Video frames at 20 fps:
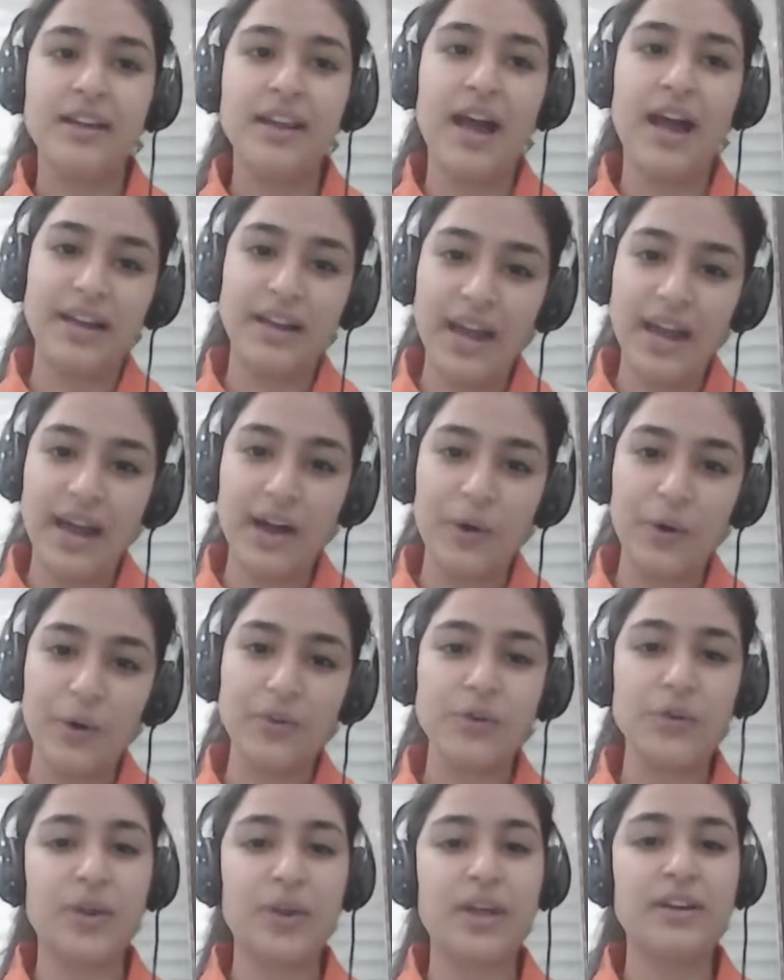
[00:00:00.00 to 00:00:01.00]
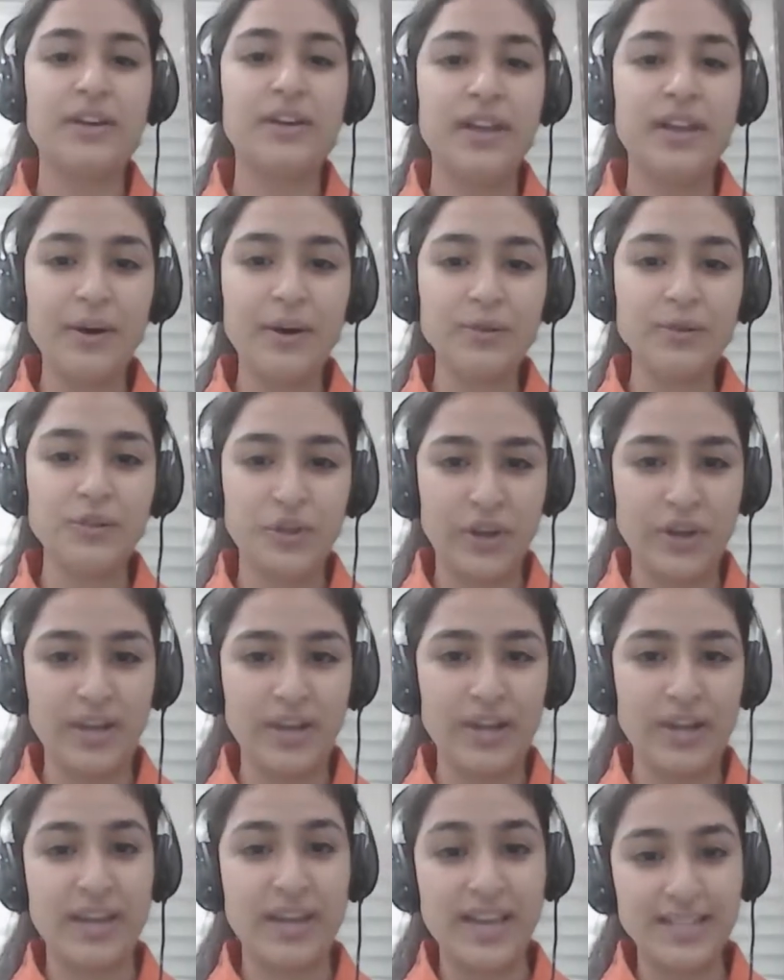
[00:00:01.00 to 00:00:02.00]
and now you can now
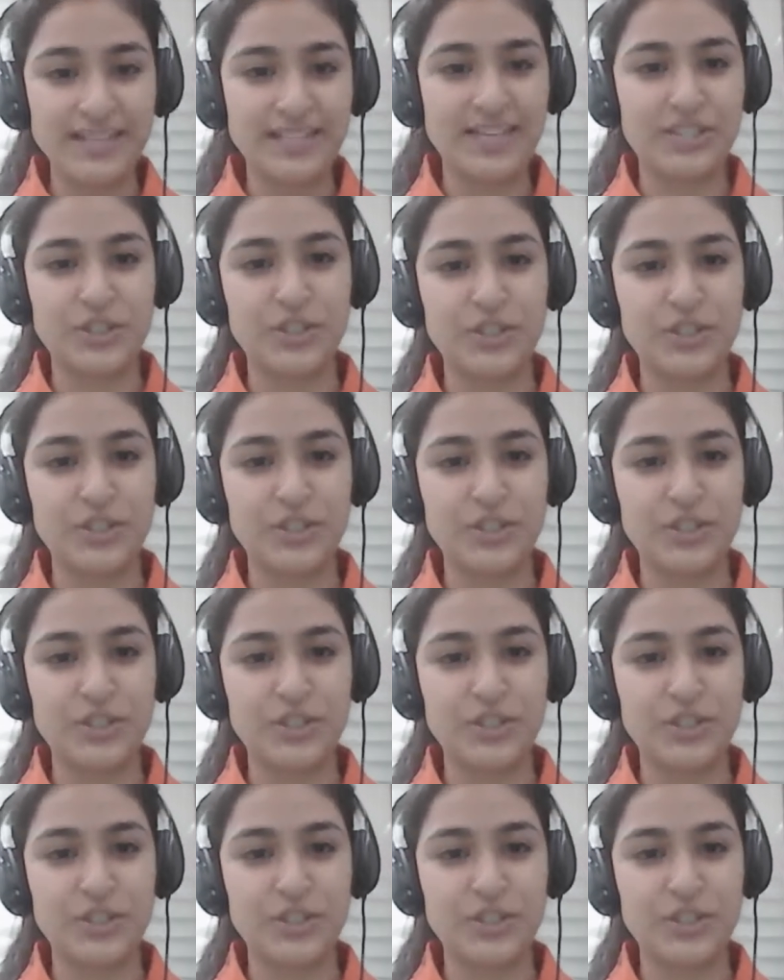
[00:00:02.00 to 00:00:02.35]
join our next